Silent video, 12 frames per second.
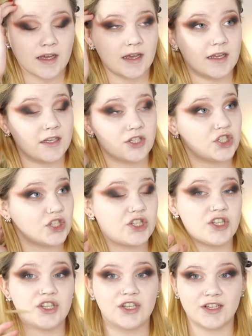It
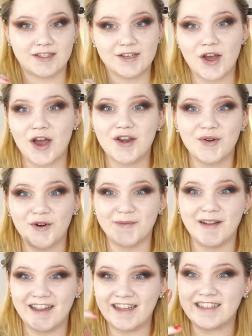does not
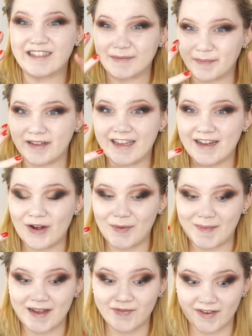normally split on
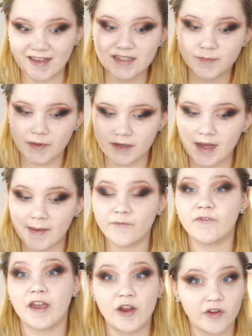my face, but I'm
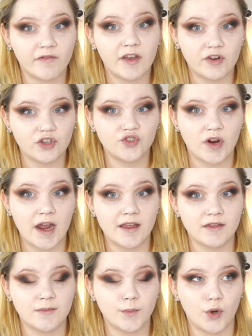very dry
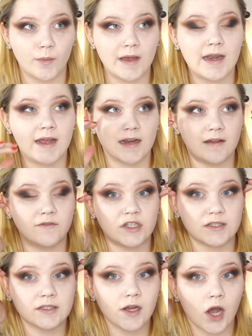at the moment, and I've
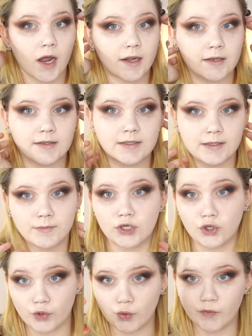just gotten some
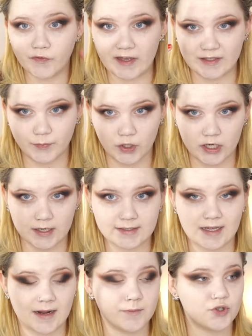new face products
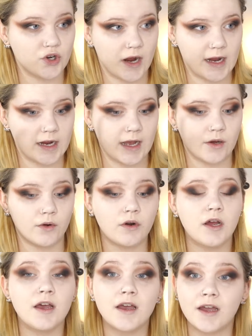that I'm trying out
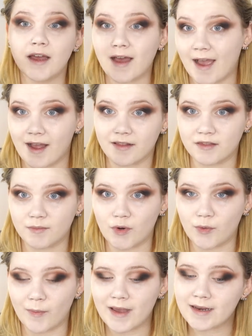at the
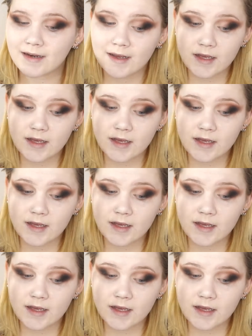moment.